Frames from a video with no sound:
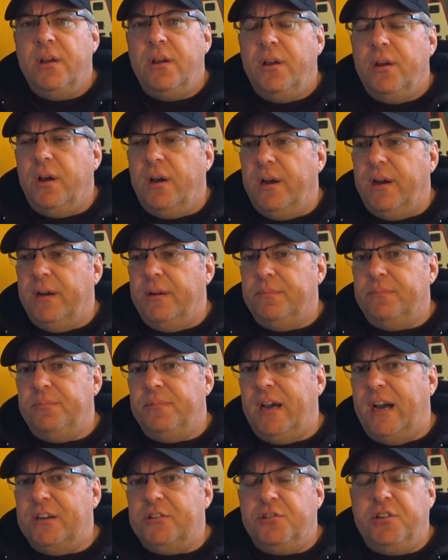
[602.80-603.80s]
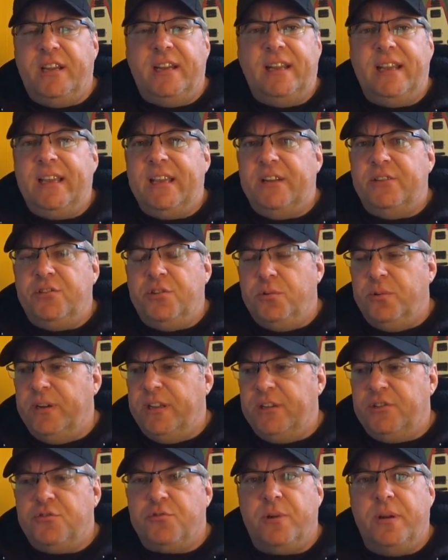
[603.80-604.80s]
not getting into it
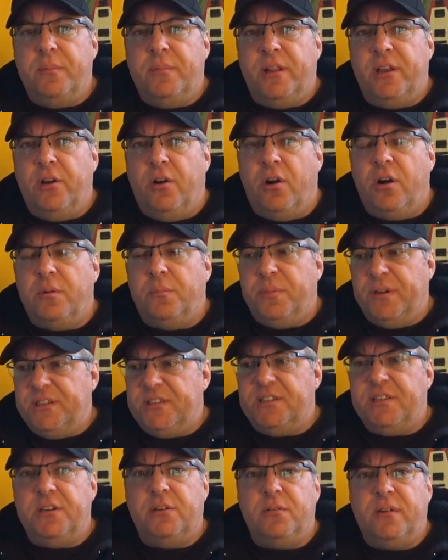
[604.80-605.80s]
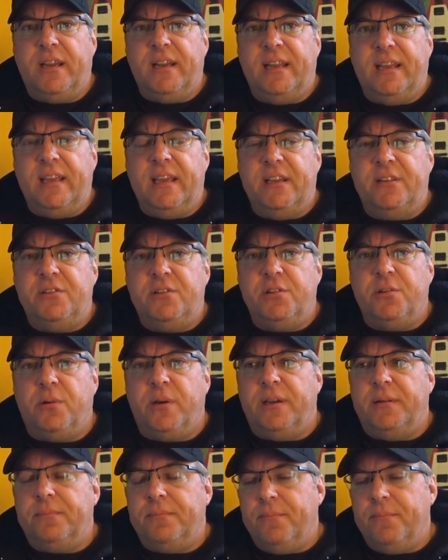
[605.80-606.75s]
extremely hard, but still getting into it.